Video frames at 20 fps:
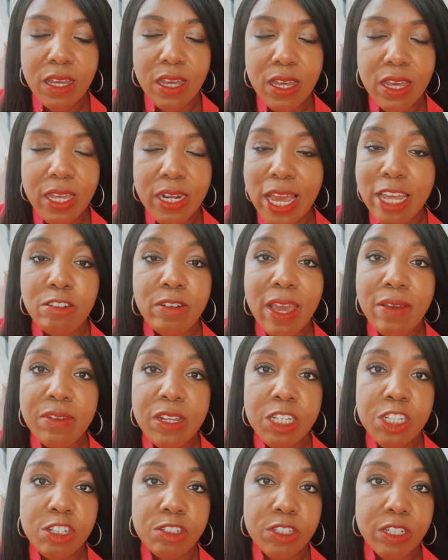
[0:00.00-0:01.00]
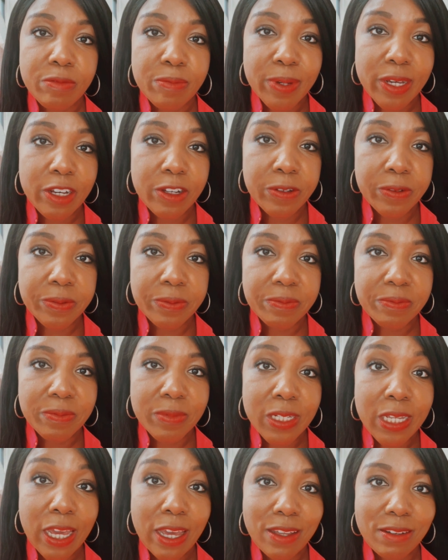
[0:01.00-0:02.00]
and I don't have any children of my own
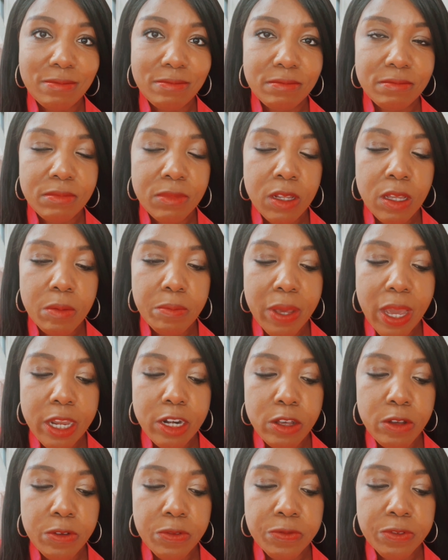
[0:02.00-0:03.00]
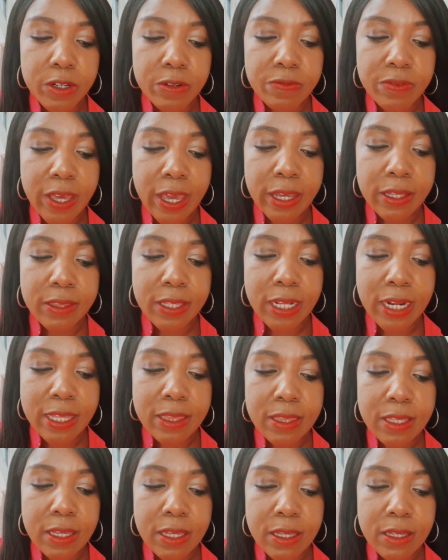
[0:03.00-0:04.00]
yet, but I know for a fact that I
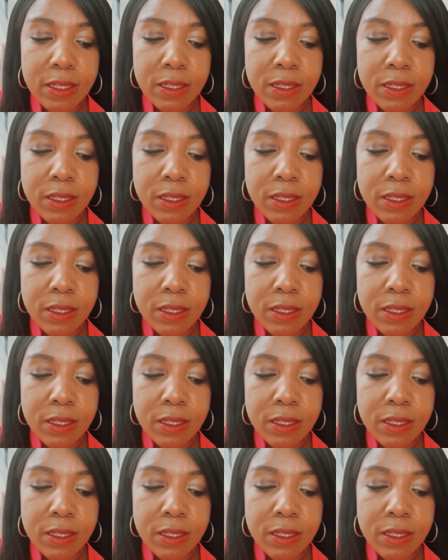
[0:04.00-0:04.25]
think